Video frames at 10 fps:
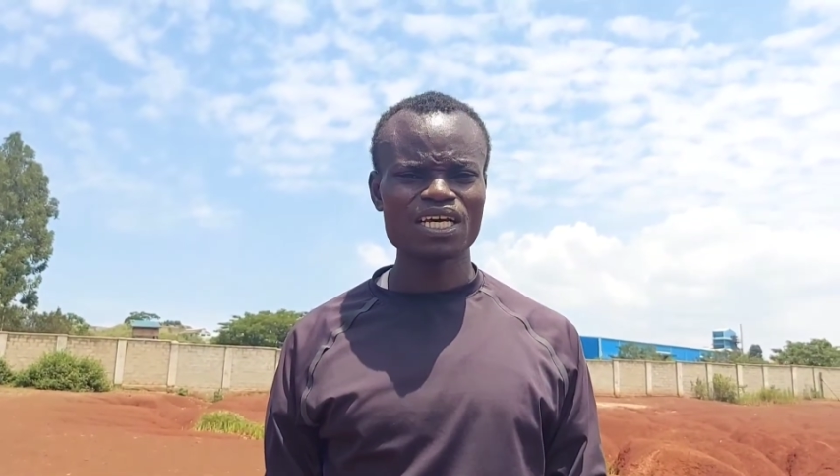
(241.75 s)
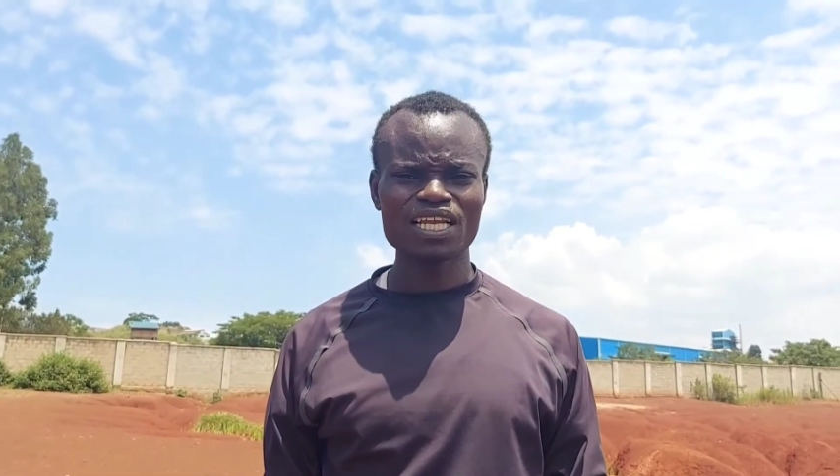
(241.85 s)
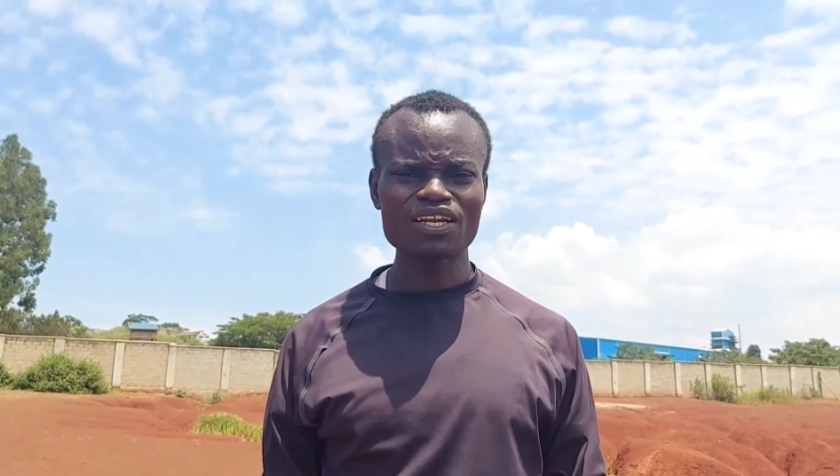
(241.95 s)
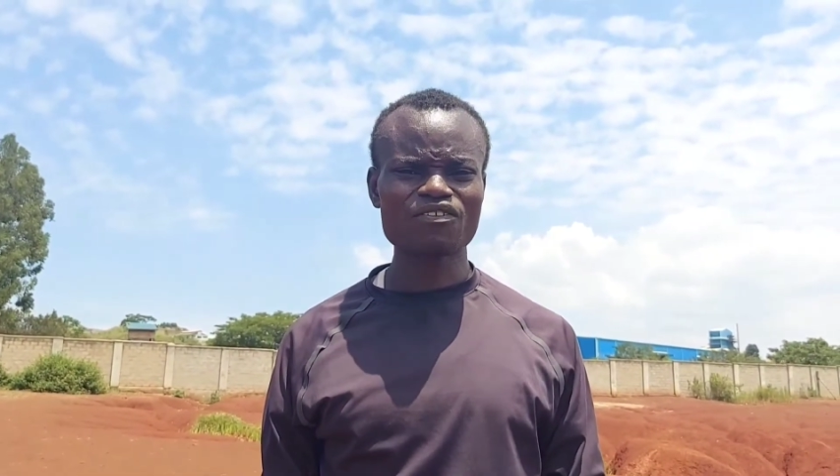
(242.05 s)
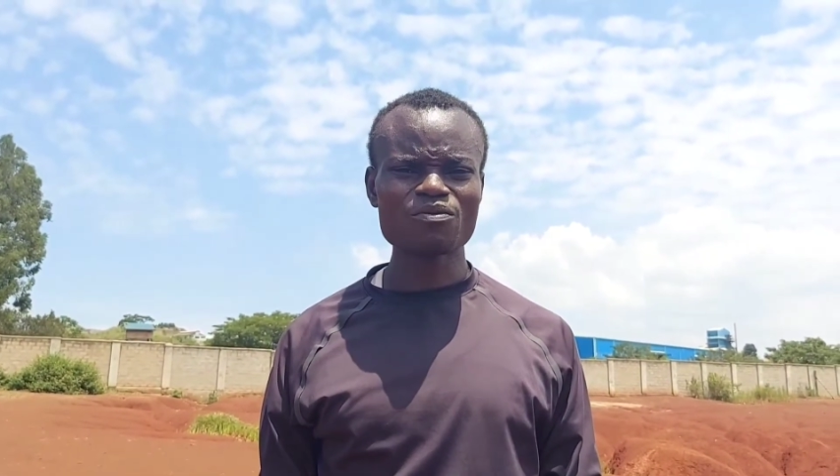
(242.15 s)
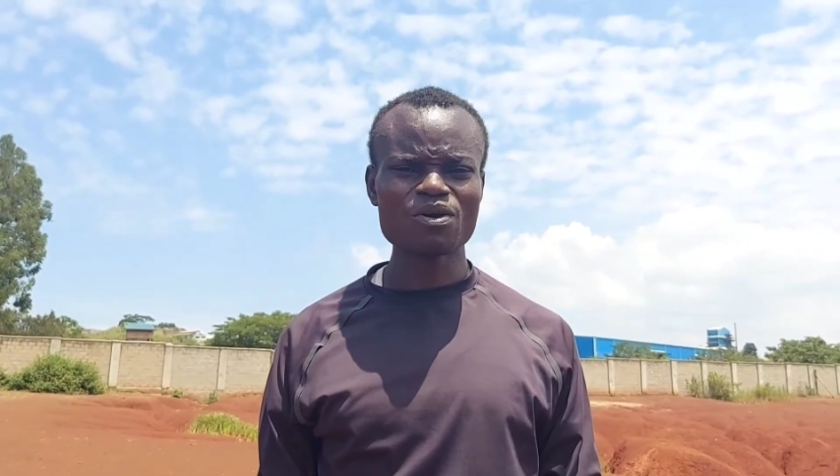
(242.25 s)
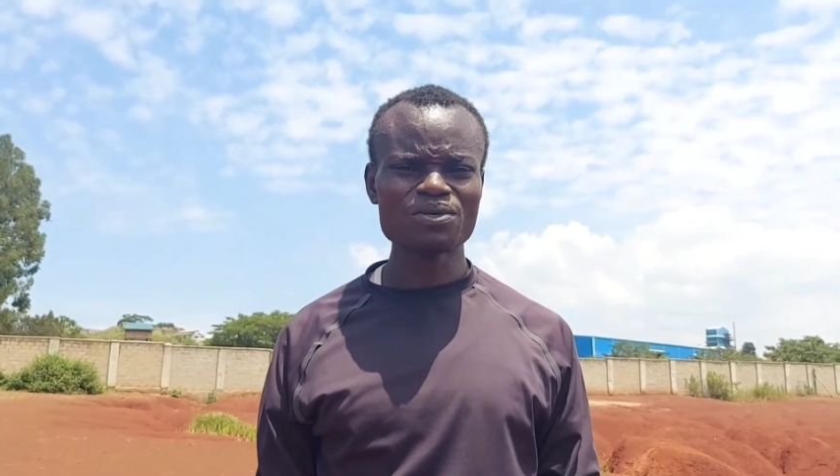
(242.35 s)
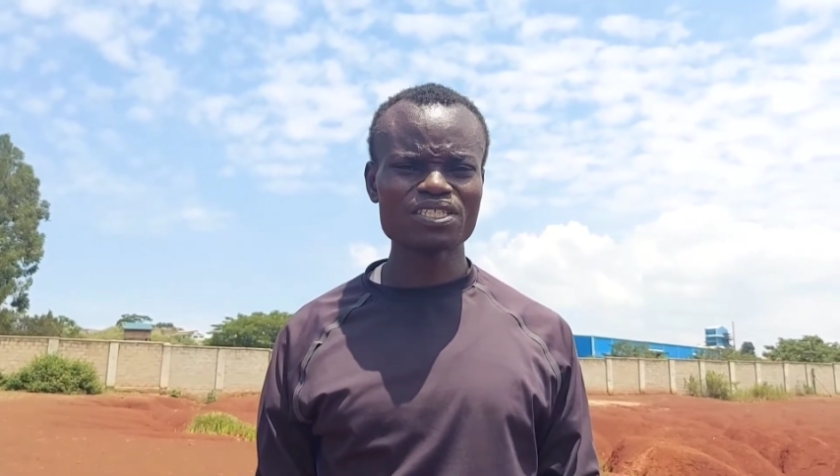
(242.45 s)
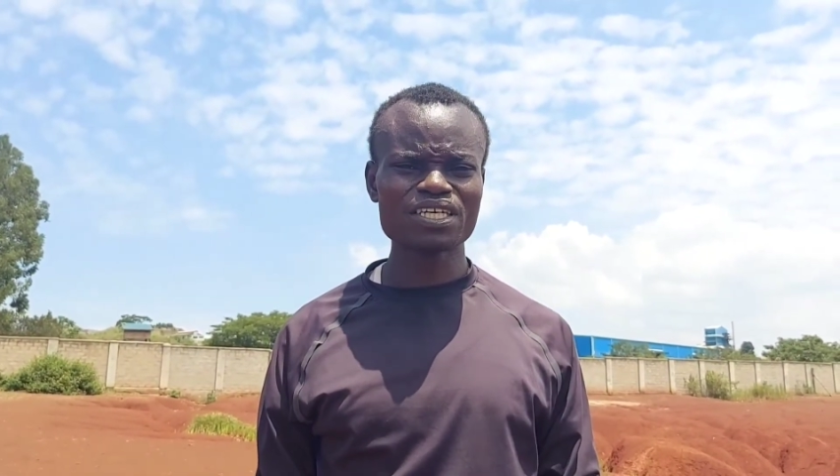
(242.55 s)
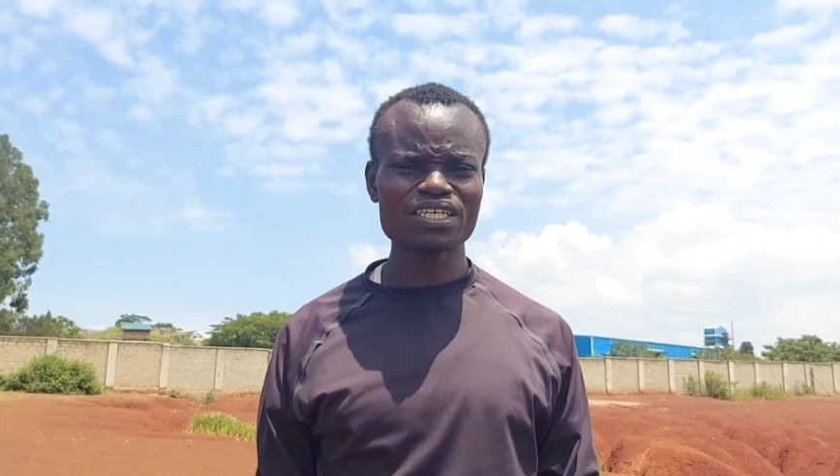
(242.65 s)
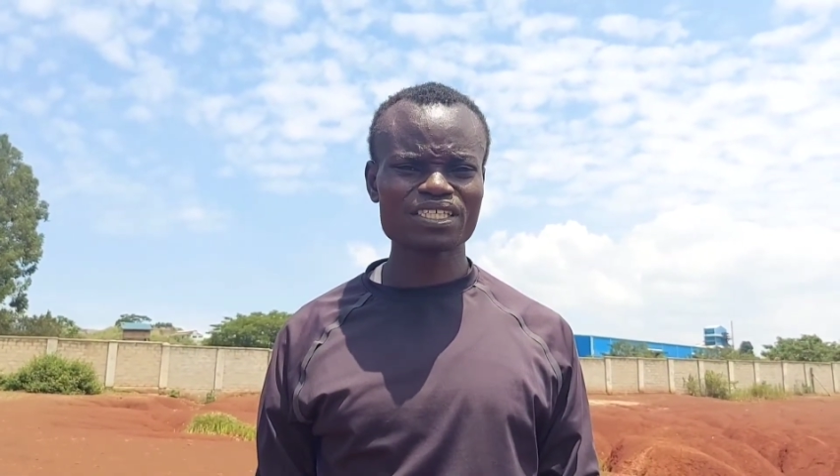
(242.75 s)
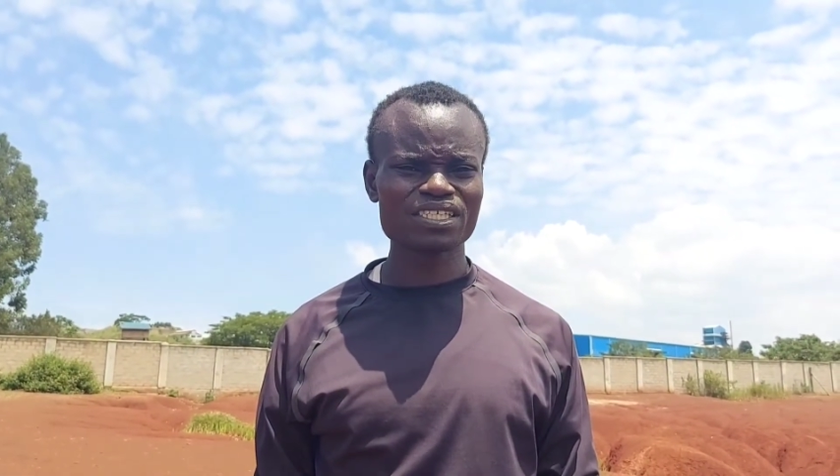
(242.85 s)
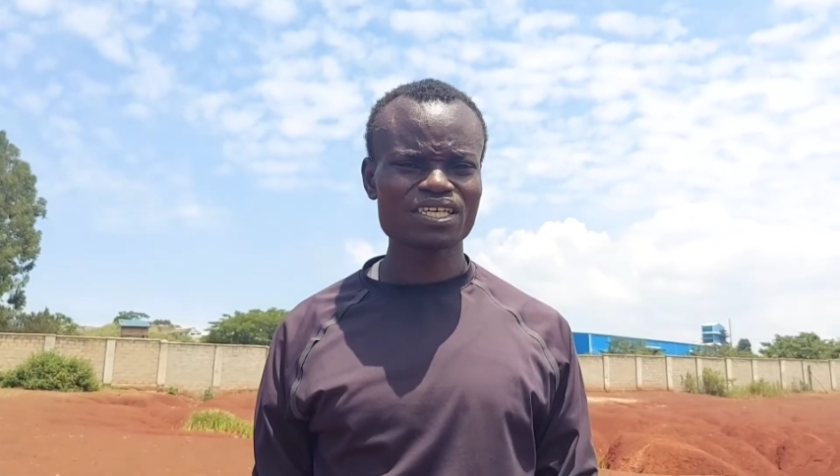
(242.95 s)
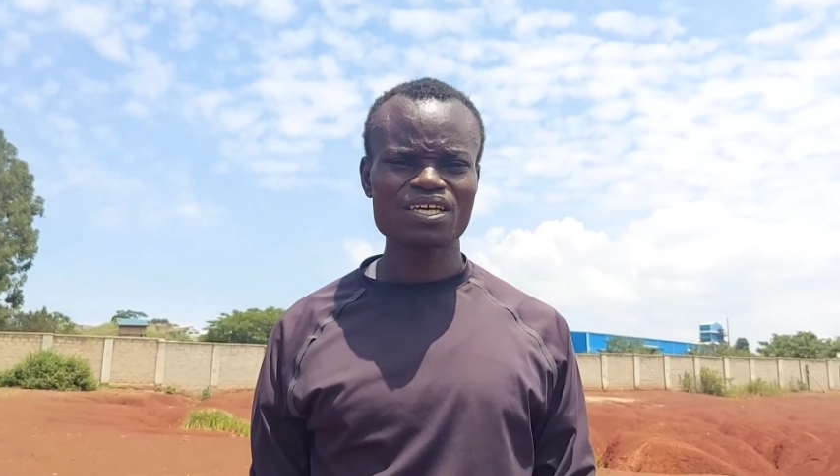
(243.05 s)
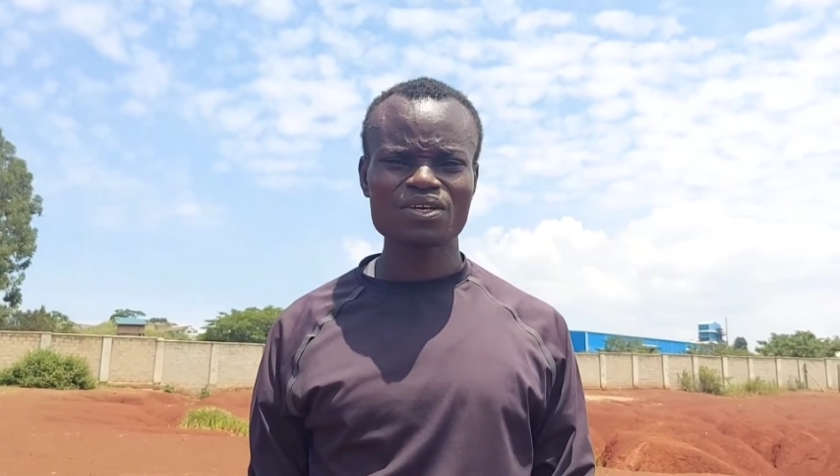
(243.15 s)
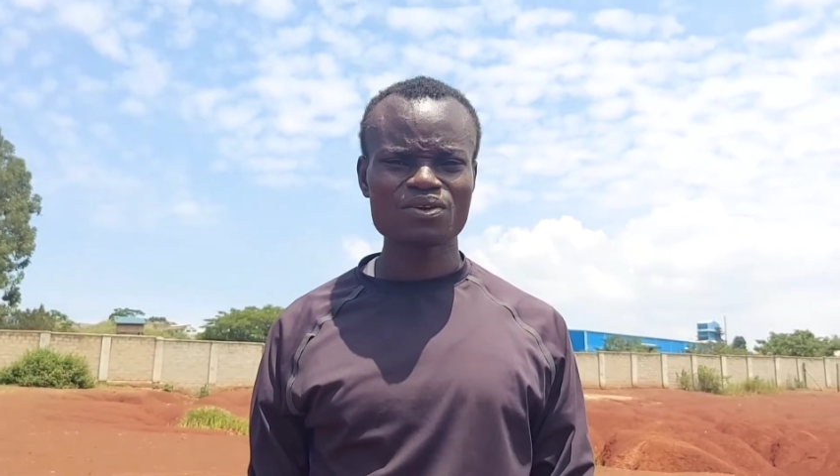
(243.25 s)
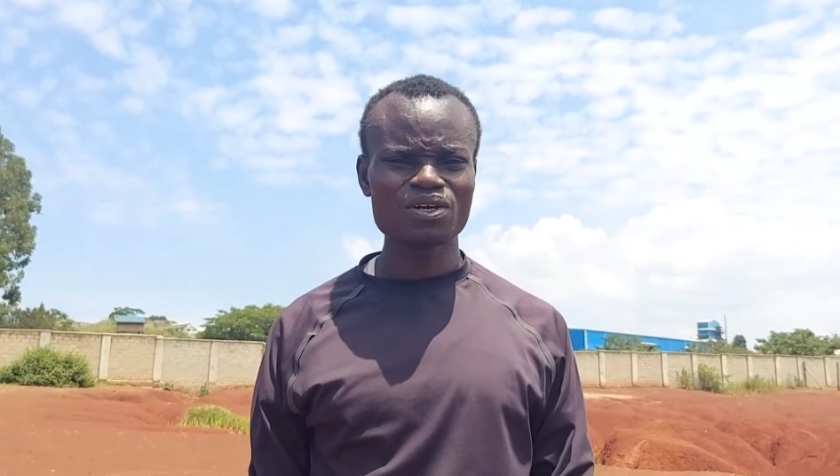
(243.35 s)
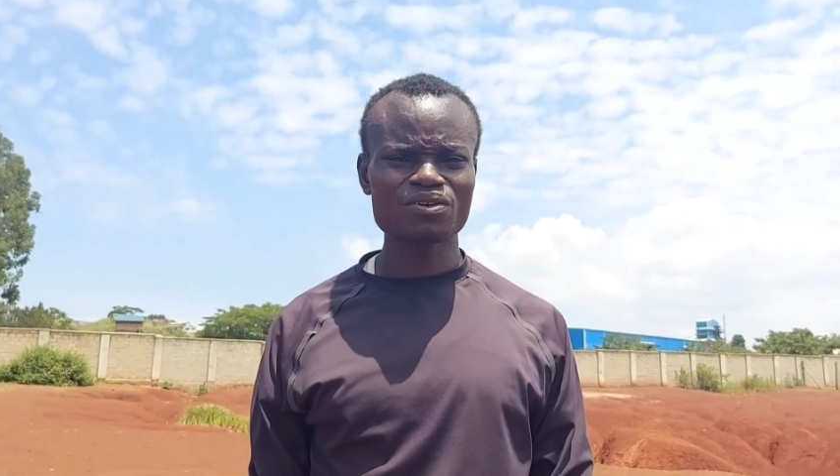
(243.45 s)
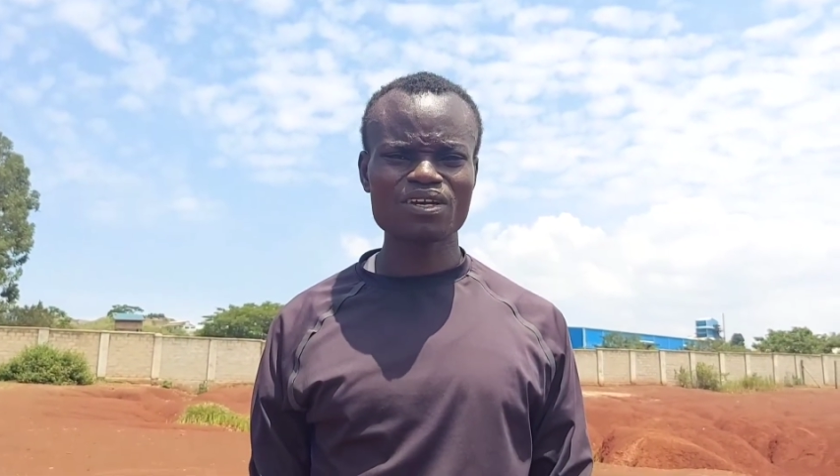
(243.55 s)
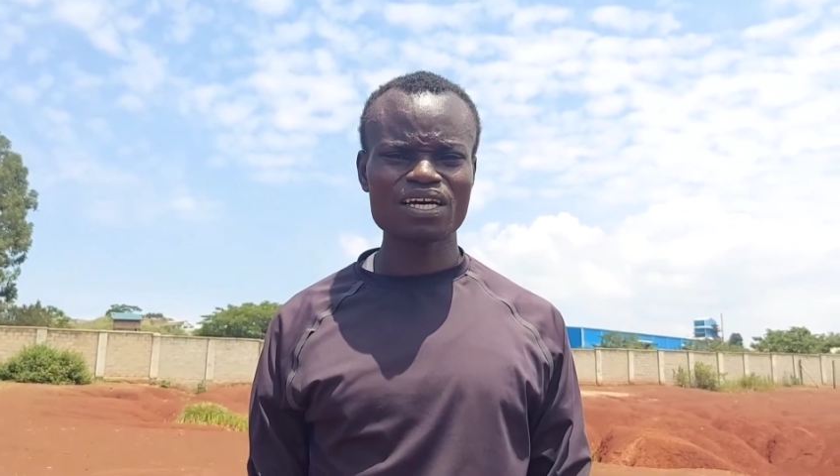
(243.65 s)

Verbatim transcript: learn from your mistakes going to